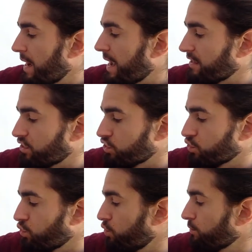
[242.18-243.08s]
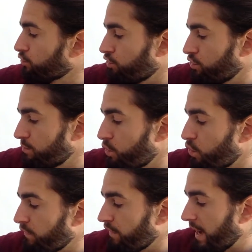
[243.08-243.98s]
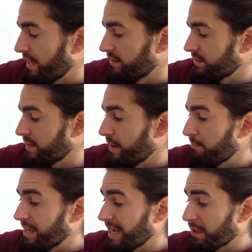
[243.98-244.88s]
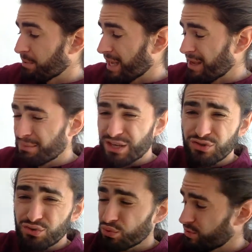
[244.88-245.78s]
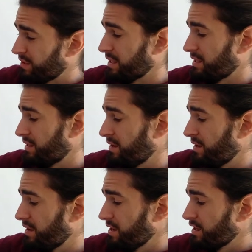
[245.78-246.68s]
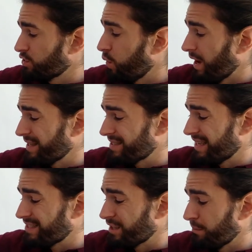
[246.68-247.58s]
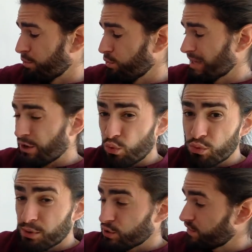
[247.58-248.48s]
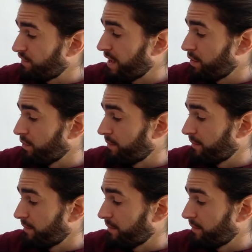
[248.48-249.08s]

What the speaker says: As the storm grew more violent, Minik became exhausted. Twice he stumbled and almost fell.